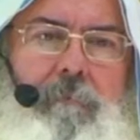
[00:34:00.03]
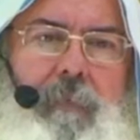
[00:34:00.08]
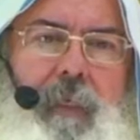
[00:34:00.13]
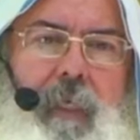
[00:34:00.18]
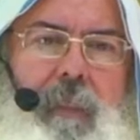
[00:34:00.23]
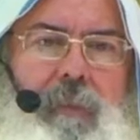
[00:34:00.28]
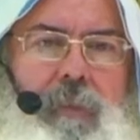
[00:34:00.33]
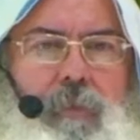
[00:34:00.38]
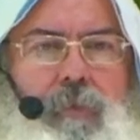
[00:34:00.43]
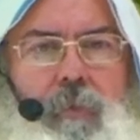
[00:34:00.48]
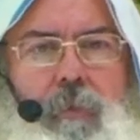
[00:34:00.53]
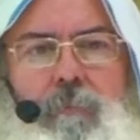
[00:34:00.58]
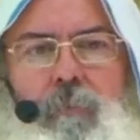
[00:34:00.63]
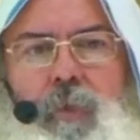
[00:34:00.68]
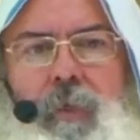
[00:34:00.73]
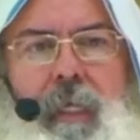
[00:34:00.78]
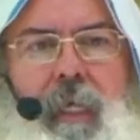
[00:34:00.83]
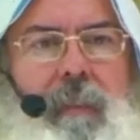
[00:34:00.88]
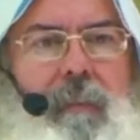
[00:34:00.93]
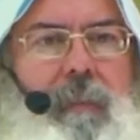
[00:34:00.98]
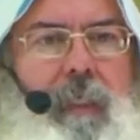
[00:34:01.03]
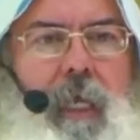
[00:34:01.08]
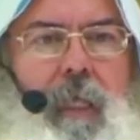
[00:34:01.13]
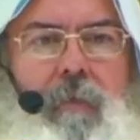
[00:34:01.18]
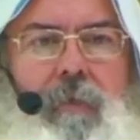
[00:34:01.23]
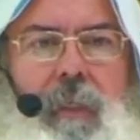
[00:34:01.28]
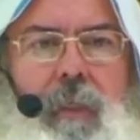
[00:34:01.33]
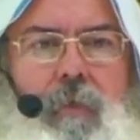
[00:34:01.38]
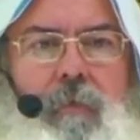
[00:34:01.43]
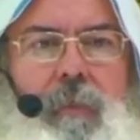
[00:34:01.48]
I told
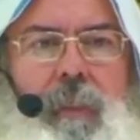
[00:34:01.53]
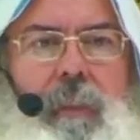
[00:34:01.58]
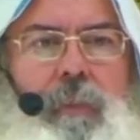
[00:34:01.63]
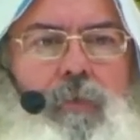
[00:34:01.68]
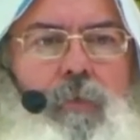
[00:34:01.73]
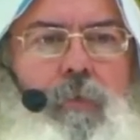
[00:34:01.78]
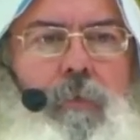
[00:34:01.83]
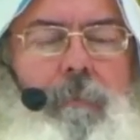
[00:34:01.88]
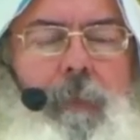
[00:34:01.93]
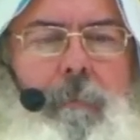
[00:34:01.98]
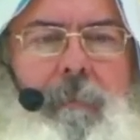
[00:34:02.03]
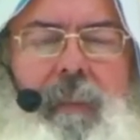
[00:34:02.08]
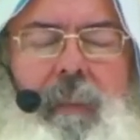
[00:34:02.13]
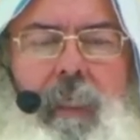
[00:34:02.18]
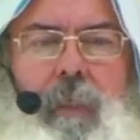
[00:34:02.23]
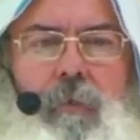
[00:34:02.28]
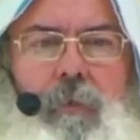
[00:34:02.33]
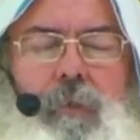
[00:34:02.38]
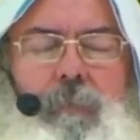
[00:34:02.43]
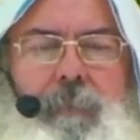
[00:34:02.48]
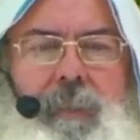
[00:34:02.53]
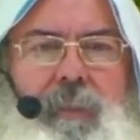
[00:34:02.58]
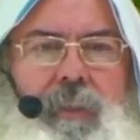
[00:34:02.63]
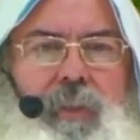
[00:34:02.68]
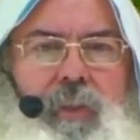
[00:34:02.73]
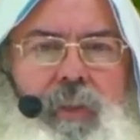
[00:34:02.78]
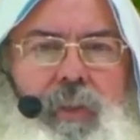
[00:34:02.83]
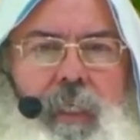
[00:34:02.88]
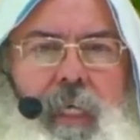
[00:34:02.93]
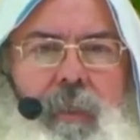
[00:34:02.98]
you the way I treat
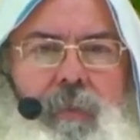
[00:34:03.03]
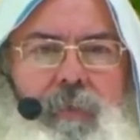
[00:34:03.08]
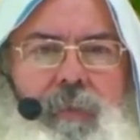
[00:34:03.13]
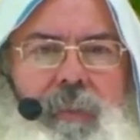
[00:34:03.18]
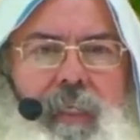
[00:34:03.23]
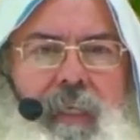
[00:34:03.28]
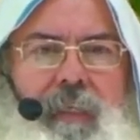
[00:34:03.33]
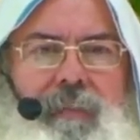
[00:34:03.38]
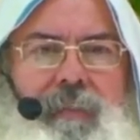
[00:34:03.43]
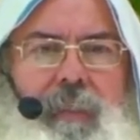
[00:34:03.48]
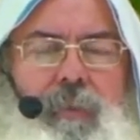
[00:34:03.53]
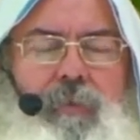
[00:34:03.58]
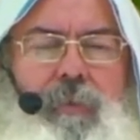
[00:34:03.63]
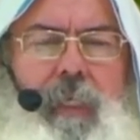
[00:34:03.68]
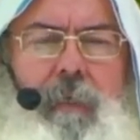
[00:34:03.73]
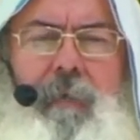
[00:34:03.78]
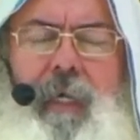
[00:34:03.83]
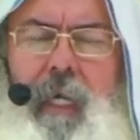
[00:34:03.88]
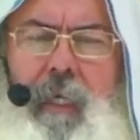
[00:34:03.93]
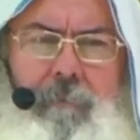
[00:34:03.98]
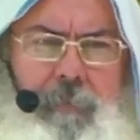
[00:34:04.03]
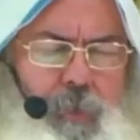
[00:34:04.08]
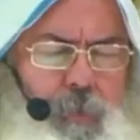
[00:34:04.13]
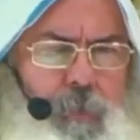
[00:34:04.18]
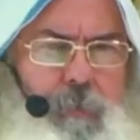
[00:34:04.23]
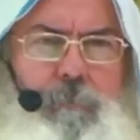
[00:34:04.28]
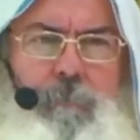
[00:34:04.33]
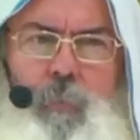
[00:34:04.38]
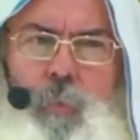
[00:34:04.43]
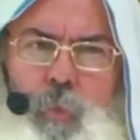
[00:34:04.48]
my patients and even my
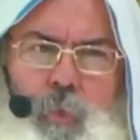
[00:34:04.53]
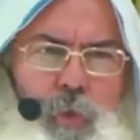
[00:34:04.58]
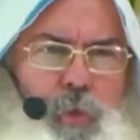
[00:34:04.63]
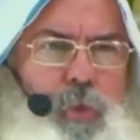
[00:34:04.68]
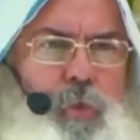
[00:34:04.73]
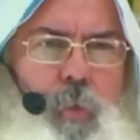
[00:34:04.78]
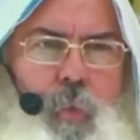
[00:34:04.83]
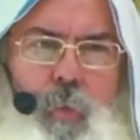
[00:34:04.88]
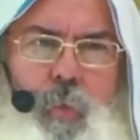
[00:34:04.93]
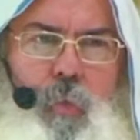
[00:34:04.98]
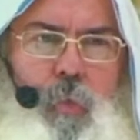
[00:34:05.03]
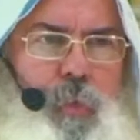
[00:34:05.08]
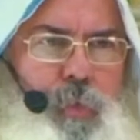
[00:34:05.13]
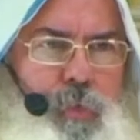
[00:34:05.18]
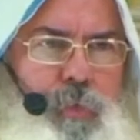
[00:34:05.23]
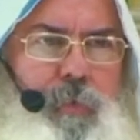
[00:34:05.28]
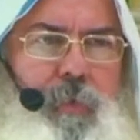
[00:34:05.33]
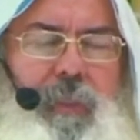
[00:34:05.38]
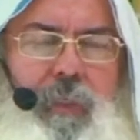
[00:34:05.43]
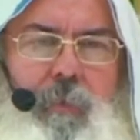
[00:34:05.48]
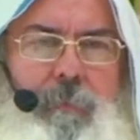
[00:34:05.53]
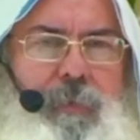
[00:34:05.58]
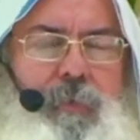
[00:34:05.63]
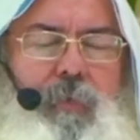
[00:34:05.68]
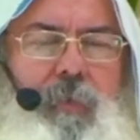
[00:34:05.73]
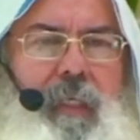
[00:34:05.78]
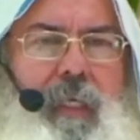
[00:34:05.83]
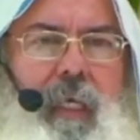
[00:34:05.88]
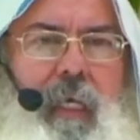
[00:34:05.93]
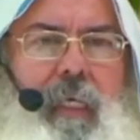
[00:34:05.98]
brothers here. I have
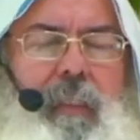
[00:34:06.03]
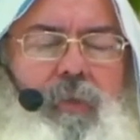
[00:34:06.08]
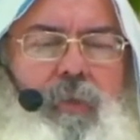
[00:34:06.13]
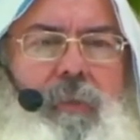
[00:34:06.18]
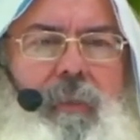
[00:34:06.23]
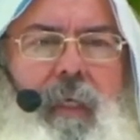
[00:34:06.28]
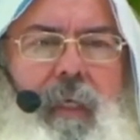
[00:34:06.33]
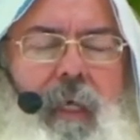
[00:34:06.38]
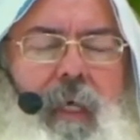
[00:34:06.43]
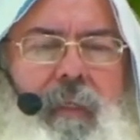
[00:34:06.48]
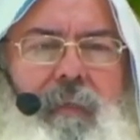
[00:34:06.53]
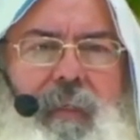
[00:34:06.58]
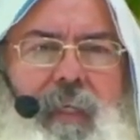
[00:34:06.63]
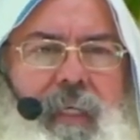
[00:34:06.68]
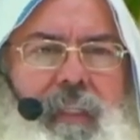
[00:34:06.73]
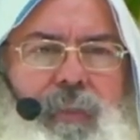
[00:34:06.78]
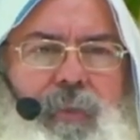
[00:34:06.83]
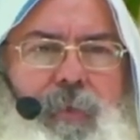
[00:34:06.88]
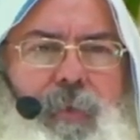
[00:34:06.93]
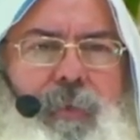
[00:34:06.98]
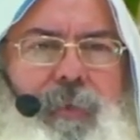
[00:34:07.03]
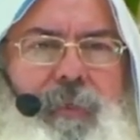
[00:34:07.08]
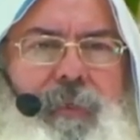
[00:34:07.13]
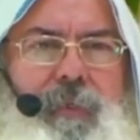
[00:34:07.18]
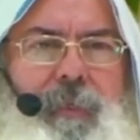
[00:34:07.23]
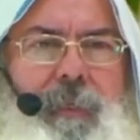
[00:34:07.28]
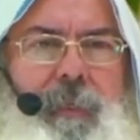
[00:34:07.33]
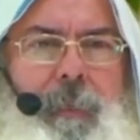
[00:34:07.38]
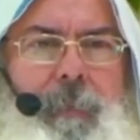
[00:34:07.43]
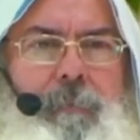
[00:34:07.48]
to stand up. If I'm very tired,
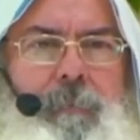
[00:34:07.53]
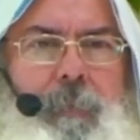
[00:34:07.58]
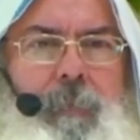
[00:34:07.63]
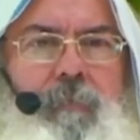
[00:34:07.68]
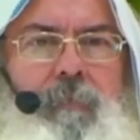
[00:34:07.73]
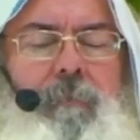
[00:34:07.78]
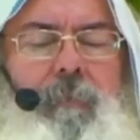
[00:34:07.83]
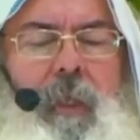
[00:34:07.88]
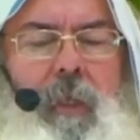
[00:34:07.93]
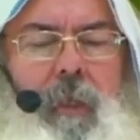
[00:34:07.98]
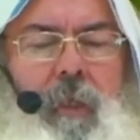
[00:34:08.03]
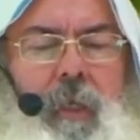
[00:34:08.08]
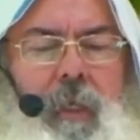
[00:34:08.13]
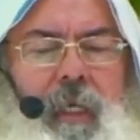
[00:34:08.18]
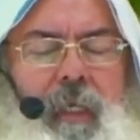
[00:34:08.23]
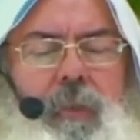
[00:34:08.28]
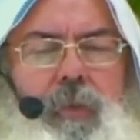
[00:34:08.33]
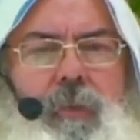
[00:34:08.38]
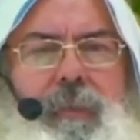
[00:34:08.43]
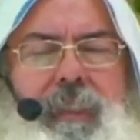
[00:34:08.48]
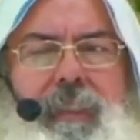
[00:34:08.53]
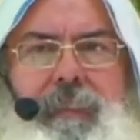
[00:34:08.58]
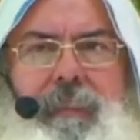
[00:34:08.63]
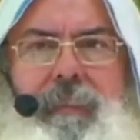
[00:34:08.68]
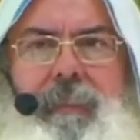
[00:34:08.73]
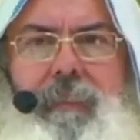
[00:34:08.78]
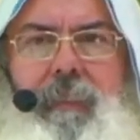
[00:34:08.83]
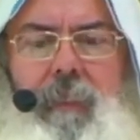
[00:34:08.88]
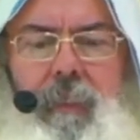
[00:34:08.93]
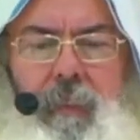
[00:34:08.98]
I say, I'm so sorry.
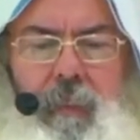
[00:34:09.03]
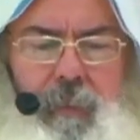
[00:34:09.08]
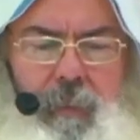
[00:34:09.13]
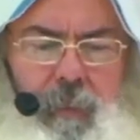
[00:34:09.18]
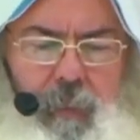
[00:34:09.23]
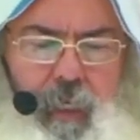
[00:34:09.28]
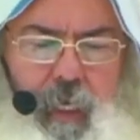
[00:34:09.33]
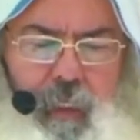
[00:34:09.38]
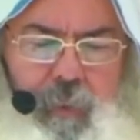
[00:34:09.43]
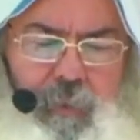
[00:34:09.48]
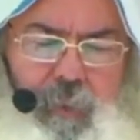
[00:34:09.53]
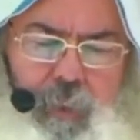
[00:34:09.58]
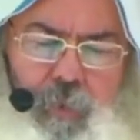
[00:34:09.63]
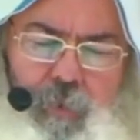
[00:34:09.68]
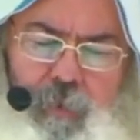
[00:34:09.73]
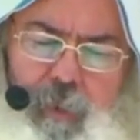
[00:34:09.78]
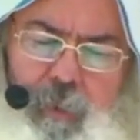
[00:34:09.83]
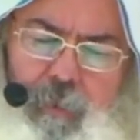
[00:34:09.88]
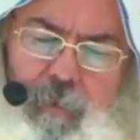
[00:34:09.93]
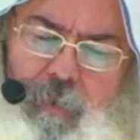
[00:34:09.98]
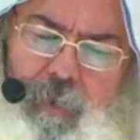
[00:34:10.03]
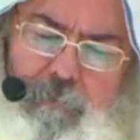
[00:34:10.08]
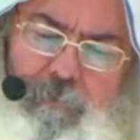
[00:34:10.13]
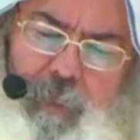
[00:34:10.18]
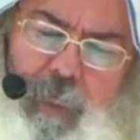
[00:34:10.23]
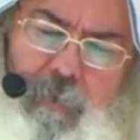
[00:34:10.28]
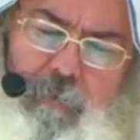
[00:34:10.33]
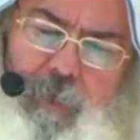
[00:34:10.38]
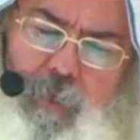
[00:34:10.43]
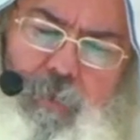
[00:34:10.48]
My feet are swollen up because
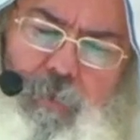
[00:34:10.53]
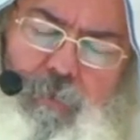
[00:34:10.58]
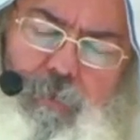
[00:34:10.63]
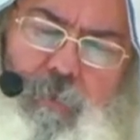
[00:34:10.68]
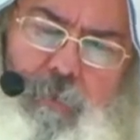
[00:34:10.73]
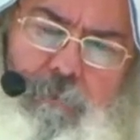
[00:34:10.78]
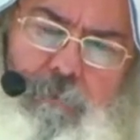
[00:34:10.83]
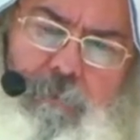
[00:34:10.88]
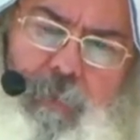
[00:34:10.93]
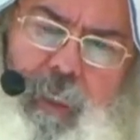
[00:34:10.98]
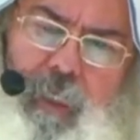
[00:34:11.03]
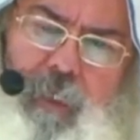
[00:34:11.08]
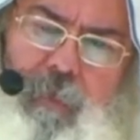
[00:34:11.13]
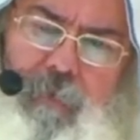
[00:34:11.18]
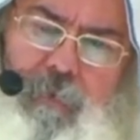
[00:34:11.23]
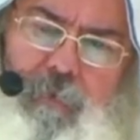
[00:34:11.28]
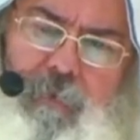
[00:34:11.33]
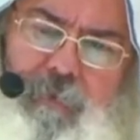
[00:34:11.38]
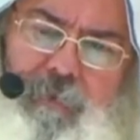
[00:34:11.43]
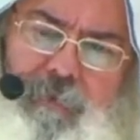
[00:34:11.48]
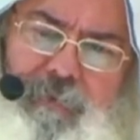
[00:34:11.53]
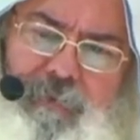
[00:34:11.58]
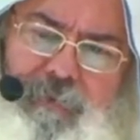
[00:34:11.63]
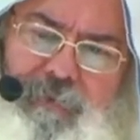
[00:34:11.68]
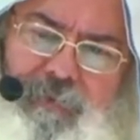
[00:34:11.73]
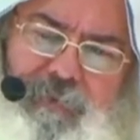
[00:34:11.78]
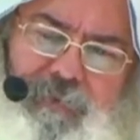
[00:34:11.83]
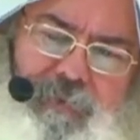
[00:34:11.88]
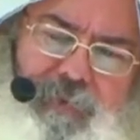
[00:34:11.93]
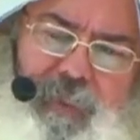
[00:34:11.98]
I've worked a lot, but
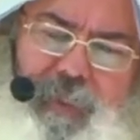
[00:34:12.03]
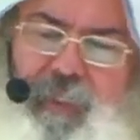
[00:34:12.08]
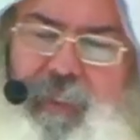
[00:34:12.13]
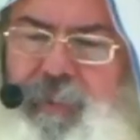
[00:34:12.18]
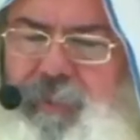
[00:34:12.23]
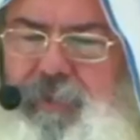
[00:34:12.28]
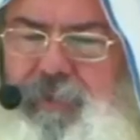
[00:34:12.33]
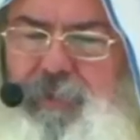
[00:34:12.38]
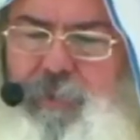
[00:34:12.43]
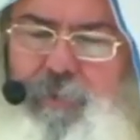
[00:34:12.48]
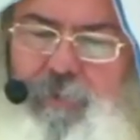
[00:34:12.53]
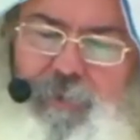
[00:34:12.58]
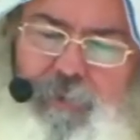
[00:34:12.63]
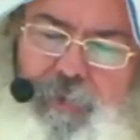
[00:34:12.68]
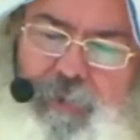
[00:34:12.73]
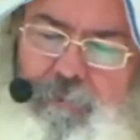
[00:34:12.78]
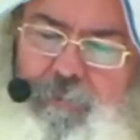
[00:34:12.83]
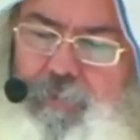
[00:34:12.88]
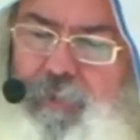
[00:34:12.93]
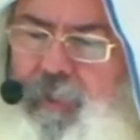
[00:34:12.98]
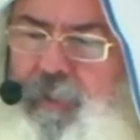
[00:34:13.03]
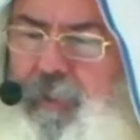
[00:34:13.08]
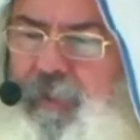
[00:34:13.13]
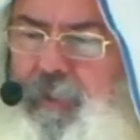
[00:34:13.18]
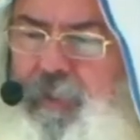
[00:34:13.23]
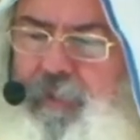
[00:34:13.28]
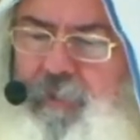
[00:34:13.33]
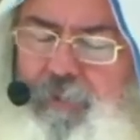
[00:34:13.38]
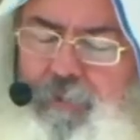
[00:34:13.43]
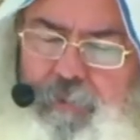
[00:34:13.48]
gladly, I will see you. I'm
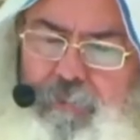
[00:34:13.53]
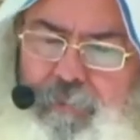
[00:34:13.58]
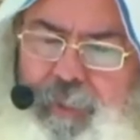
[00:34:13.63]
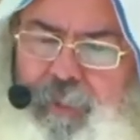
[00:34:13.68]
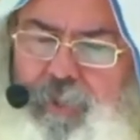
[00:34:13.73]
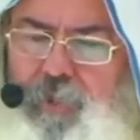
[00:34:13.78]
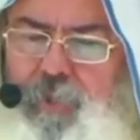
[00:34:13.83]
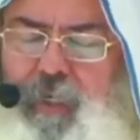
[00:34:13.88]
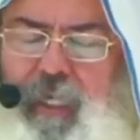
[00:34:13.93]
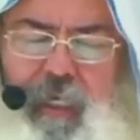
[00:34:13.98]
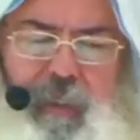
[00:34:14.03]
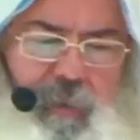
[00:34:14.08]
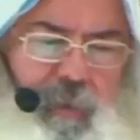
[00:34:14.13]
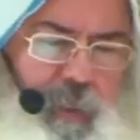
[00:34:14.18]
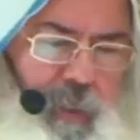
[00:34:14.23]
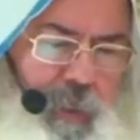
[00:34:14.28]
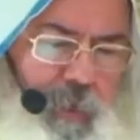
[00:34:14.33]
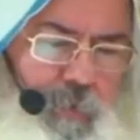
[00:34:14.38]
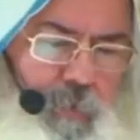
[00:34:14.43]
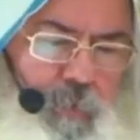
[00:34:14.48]
not complaining about it.